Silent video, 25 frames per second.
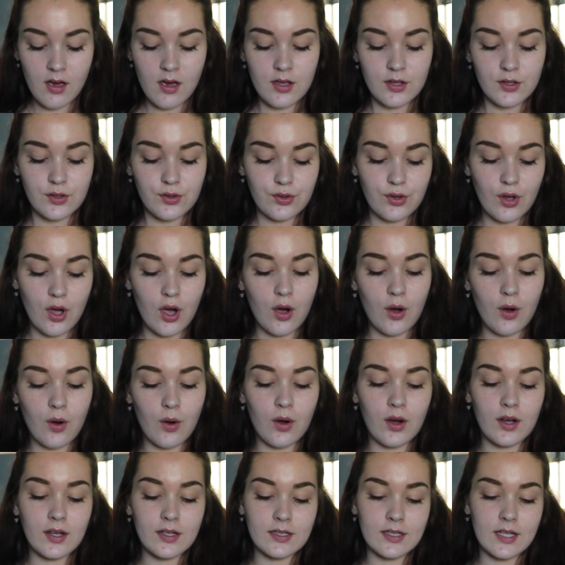
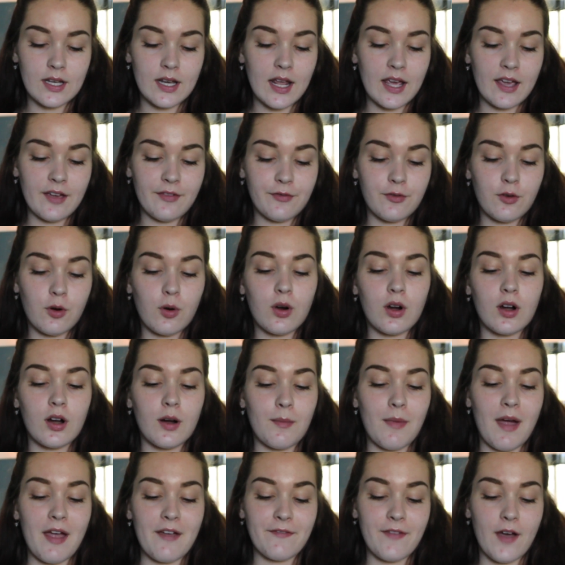So today
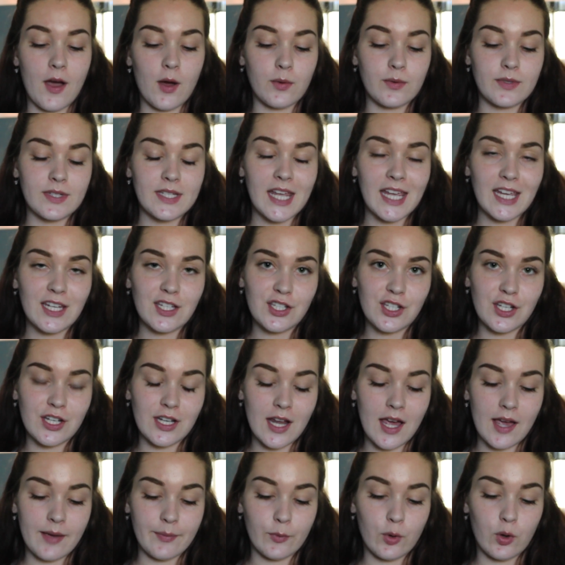for my
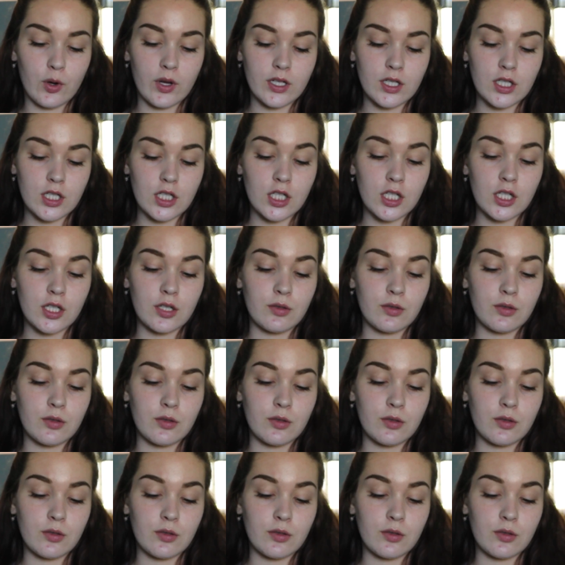foundation I'm going to